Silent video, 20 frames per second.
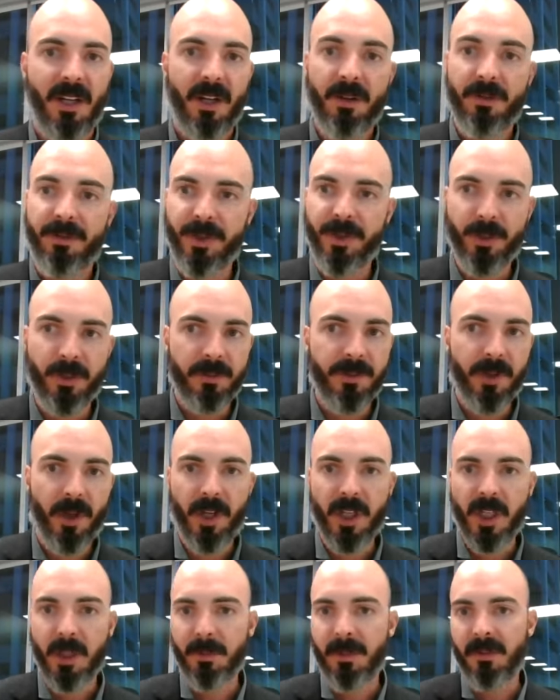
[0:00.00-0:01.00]
fluid
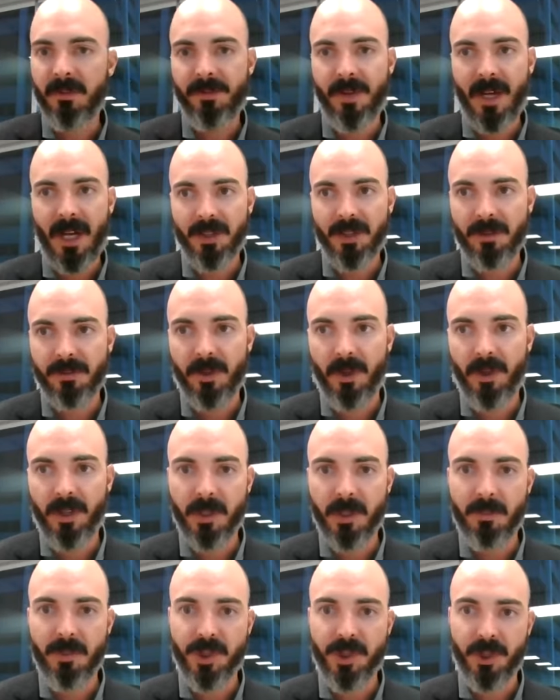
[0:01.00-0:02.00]
volume and fracture
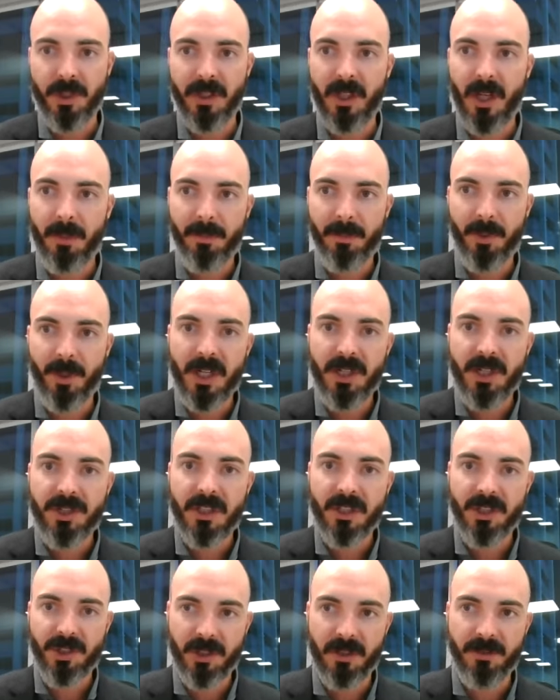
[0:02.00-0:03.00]
volume during
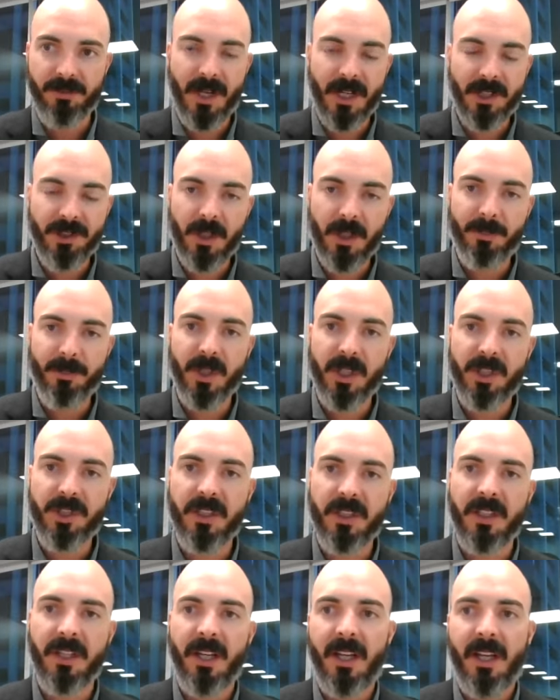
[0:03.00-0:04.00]
the fracture
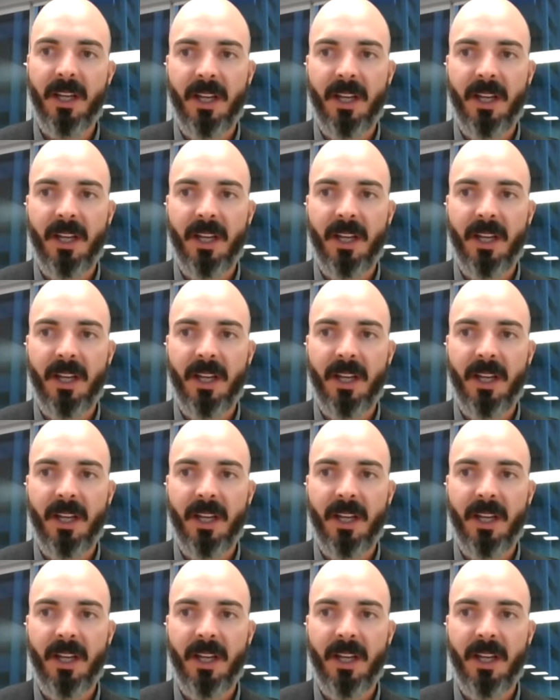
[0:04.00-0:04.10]
operation,